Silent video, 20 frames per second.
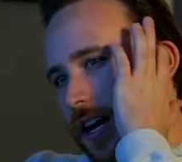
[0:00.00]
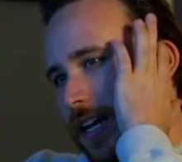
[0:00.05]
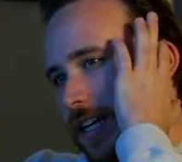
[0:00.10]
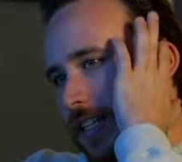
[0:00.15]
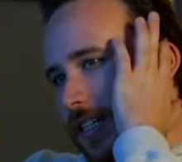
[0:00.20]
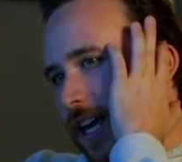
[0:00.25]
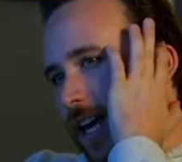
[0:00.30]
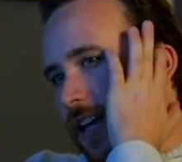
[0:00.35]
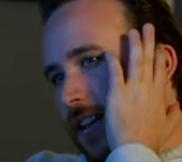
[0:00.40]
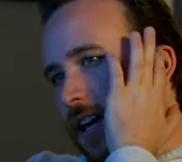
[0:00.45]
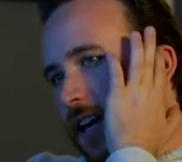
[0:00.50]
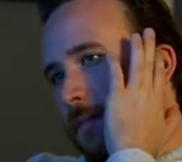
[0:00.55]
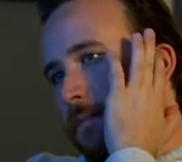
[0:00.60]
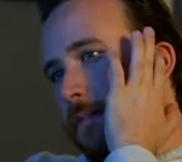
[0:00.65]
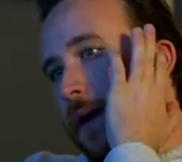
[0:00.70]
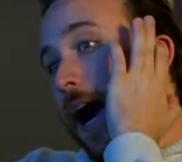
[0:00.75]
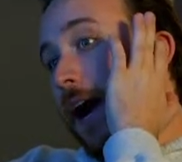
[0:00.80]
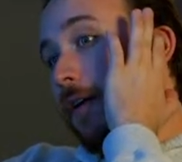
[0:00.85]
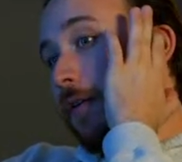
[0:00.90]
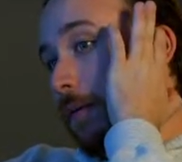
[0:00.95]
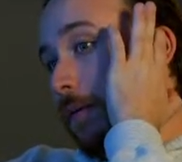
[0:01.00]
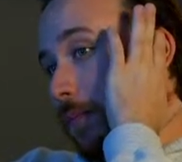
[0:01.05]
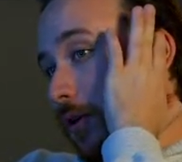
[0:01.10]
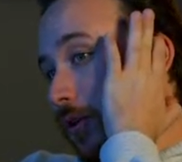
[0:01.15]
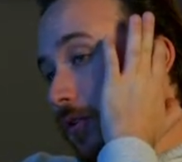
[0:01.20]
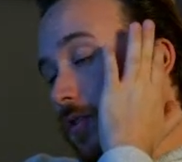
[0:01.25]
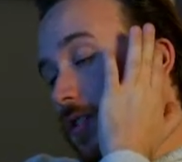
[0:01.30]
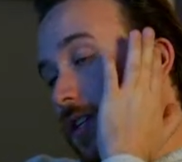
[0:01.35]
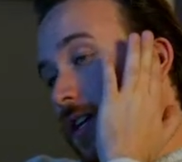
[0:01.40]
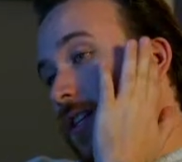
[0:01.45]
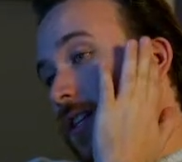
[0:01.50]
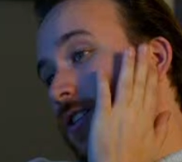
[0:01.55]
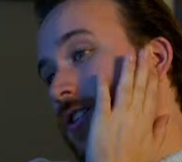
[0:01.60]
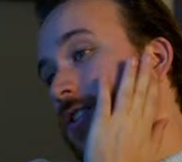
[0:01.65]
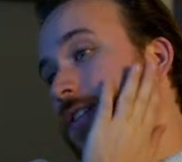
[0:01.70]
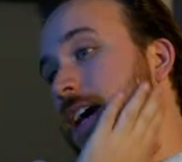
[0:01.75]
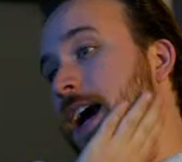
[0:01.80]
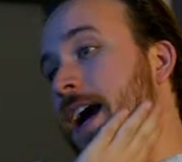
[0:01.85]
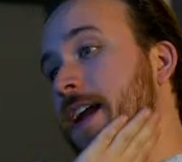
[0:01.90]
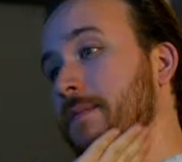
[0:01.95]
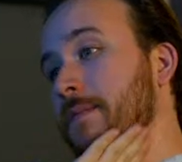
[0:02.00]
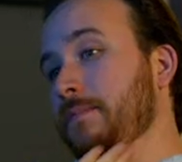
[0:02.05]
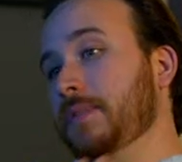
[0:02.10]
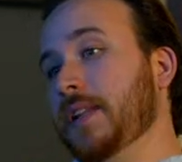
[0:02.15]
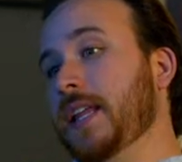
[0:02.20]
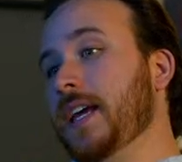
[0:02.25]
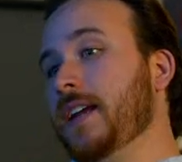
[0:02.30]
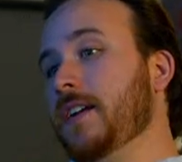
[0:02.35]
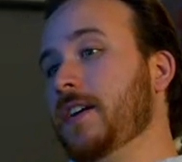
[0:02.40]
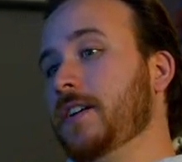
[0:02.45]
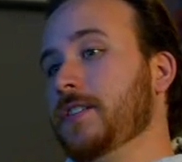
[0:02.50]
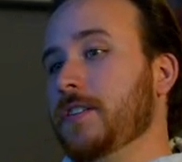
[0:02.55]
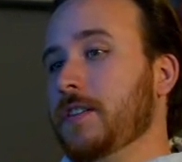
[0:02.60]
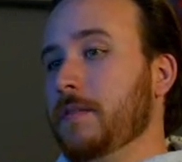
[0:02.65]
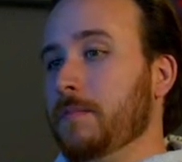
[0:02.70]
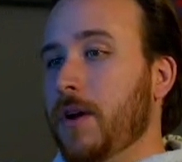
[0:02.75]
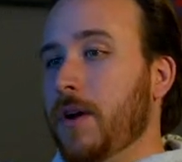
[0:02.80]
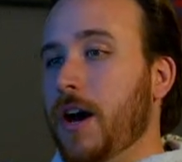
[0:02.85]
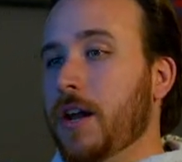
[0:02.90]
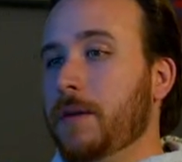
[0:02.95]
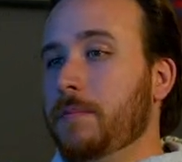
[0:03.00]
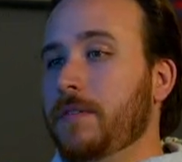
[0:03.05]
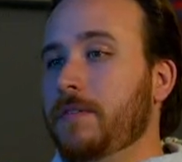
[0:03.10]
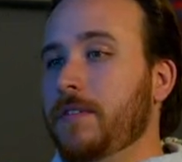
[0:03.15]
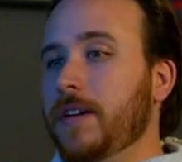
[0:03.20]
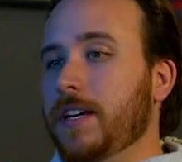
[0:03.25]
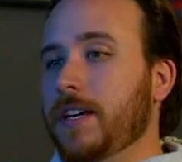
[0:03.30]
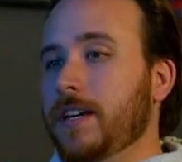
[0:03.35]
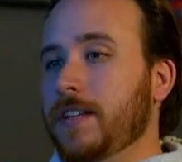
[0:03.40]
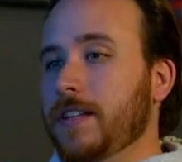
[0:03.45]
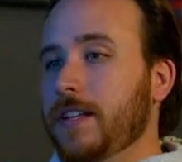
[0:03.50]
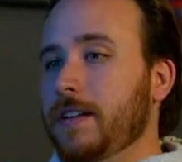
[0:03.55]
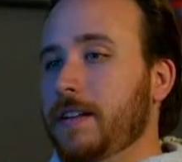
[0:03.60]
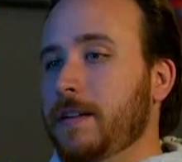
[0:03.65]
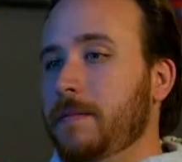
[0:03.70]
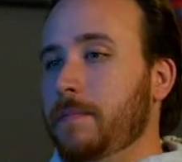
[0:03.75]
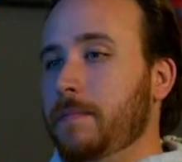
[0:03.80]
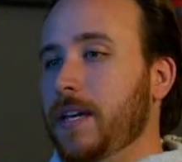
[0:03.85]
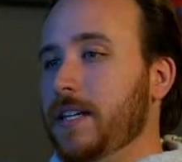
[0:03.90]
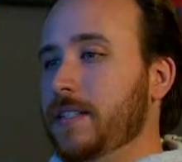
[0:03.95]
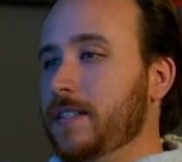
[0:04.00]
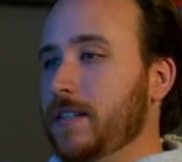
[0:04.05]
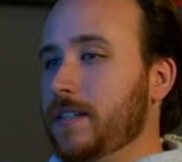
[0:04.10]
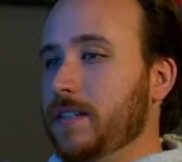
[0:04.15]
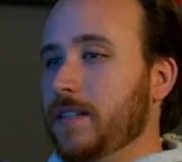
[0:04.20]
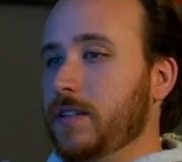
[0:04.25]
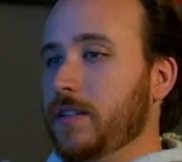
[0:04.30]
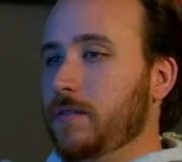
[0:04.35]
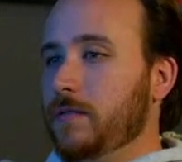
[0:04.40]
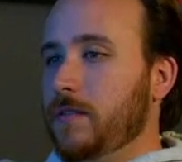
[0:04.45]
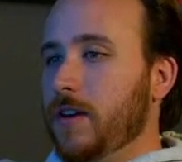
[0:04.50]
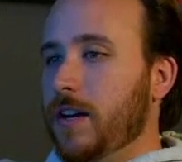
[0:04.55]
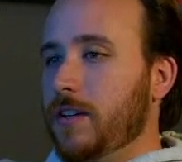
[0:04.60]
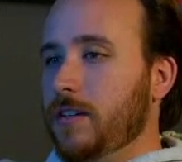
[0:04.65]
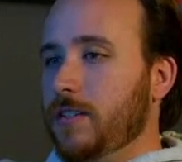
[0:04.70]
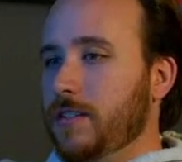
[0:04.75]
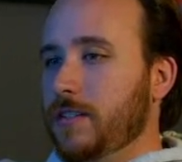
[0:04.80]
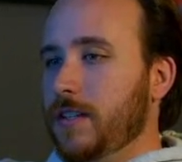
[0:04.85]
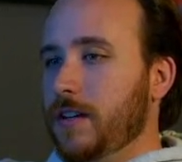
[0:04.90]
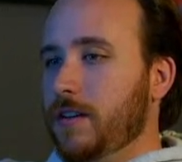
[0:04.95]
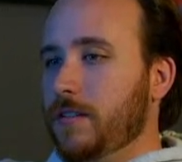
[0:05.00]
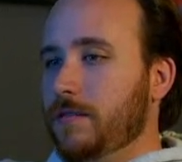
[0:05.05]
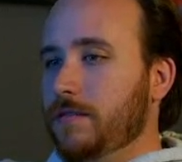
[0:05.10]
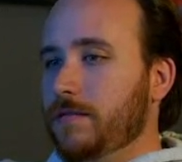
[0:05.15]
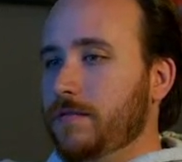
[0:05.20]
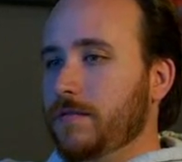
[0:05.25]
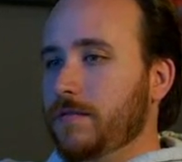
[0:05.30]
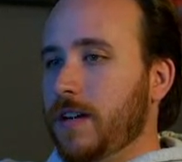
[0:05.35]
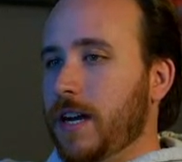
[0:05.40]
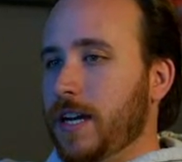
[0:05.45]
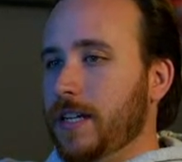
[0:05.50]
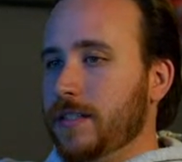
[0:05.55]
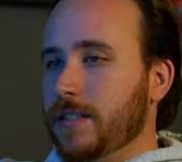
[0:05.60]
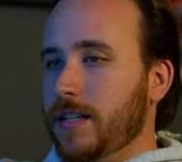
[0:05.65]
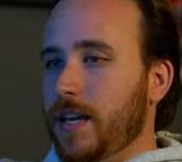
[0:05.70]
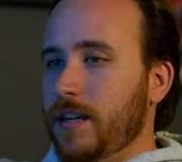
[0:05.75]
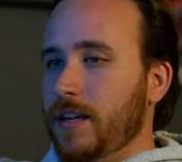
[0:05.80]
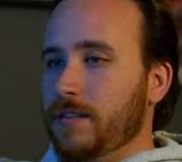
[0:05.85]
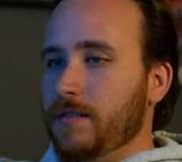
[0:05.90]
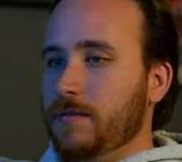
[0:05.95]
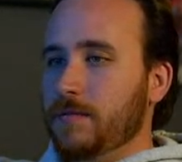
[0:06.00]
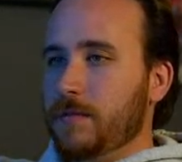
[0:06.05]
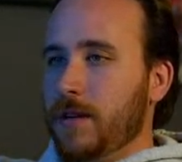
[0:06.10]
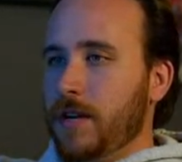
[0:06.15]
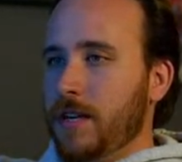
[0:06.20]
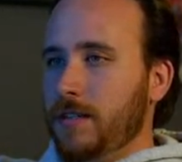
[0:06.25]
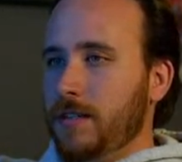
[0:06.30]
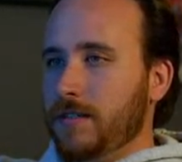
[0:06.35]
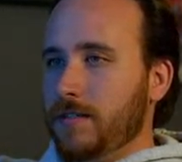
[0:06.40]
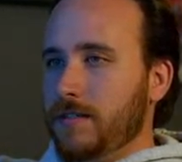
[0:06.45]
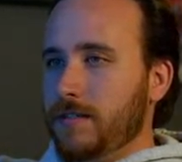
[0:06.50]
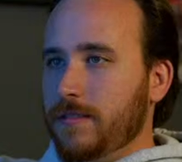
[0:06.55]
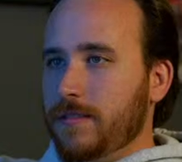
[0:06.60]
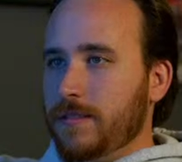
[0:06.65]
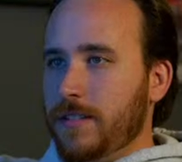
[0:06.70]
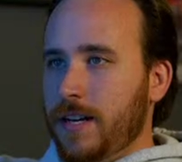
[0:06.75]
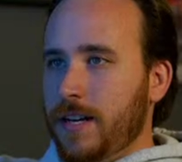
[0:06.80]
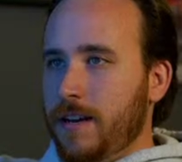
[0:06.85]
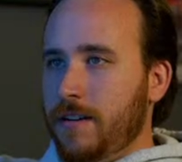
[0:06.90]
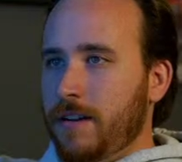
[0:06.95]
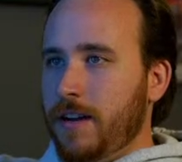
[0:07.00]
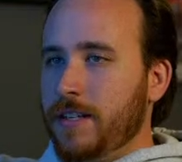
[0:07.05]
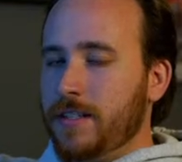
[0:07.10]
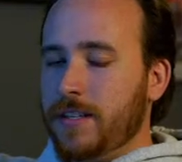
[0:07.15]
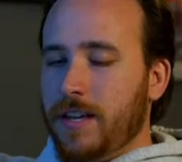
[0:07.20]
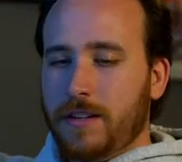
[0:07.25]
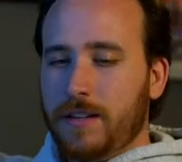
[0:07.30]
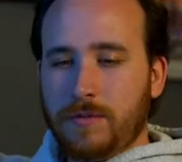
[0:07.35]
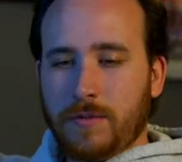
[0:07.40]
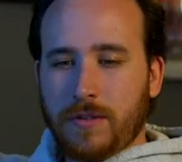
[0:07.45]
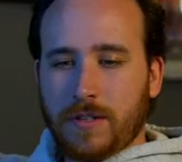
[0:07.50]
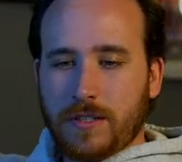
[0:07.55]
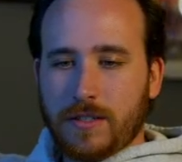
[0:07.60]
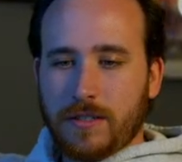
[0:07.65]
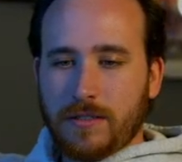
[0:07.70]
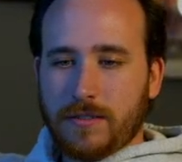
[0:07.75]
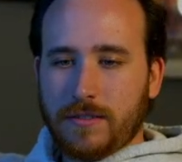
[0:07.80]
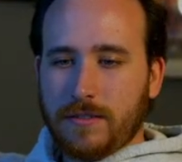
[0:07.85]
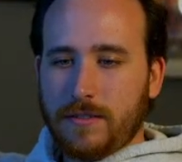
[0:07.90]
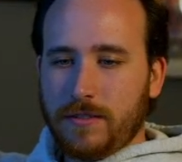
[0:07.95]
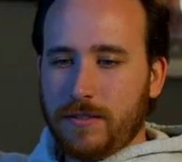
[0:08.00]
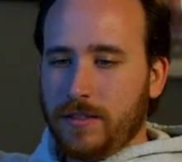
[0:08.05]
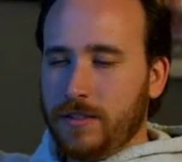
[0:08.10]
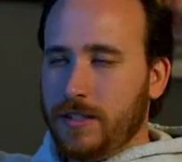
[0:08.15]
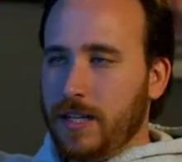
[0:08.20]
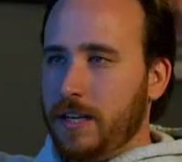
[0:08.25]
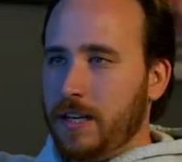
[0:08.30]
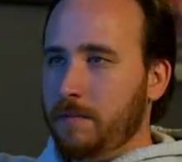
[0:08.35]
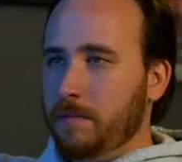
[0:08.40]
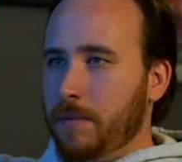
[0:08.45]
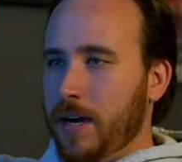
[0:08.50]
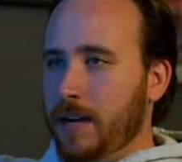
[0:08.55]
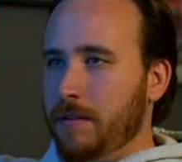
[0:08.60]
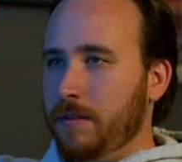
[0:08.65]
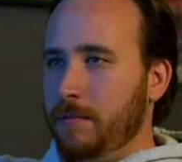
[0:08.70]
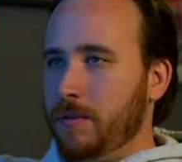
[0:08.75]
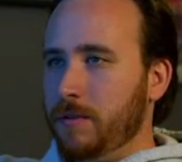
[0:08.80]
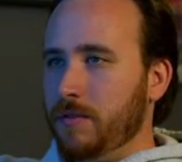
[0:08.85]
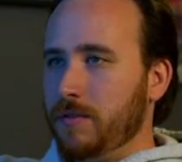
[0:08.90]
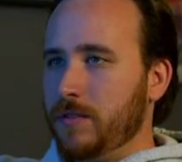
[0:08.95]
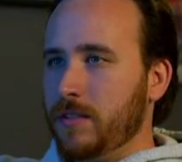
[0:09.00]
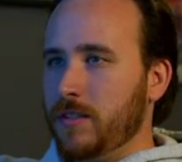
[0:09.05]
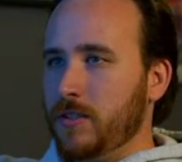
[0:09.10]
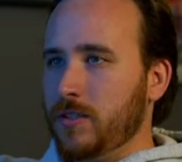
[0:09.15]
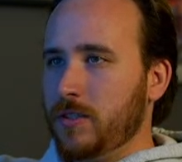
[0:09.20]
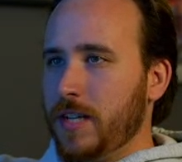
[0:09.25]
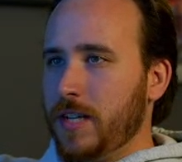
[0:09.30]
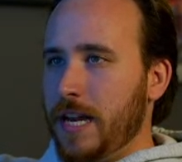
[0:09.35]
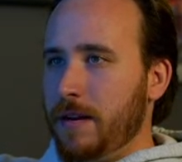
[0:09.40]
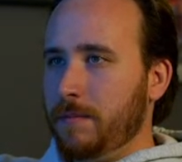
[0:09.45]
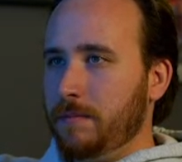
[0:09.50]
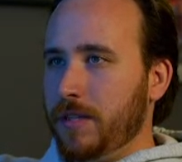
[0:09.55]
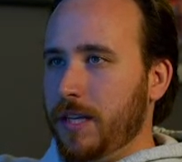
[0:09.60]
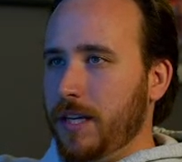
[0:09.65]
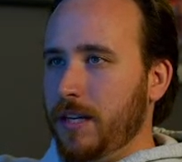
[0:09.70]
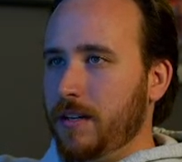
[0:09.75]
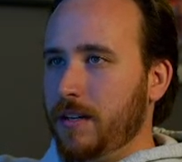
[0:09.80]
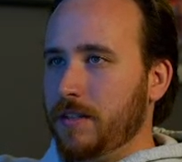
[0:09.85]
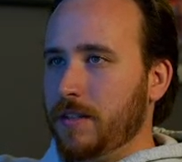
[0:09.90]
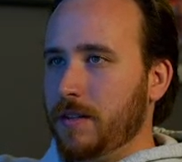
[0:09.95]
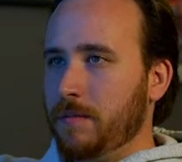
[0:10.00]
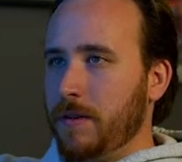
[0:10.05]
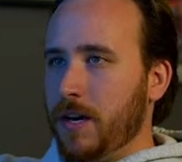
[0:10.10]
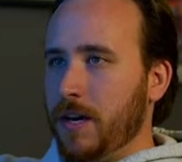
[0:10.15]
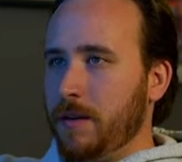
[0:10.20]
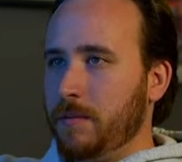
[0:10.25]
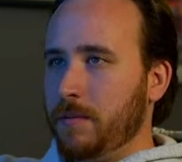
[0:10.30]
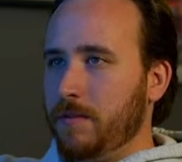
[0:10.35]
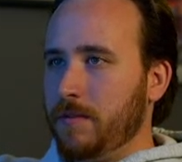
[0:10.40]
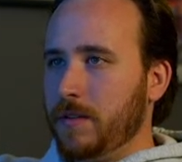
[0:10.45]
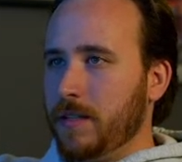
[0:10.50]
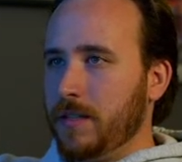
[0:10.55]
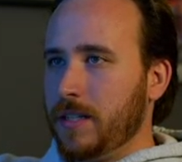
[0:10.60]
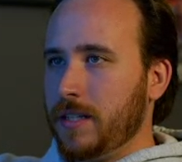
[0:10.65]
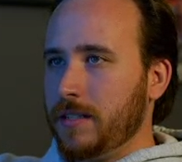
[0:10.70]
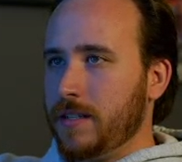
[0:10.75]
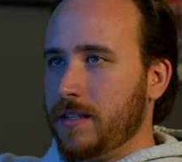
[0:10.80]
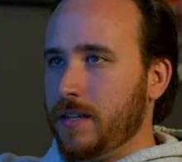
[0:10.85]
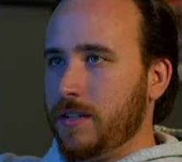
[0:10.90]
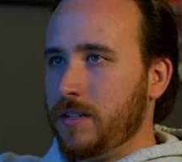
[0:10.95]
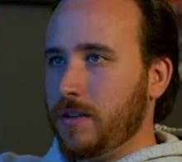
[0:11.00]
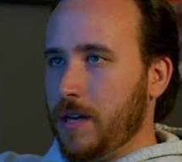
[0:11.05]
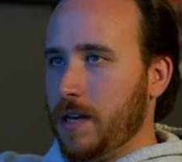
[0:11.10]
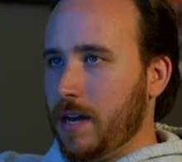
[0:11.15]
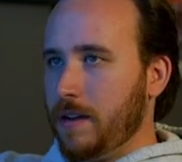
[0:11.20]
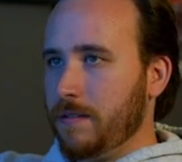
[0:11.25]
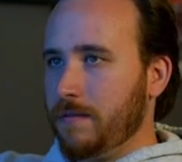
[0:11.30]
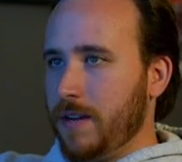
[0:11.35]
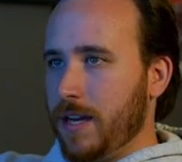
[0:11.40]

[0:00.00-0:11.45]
take like pirate boots and then just add a blade onto the bottom of it, and then basically you've got yourself ice skates, right? Is that how ice skates work? If you're taking pirate boots and just add a blade onto the bottom of it, that's how you have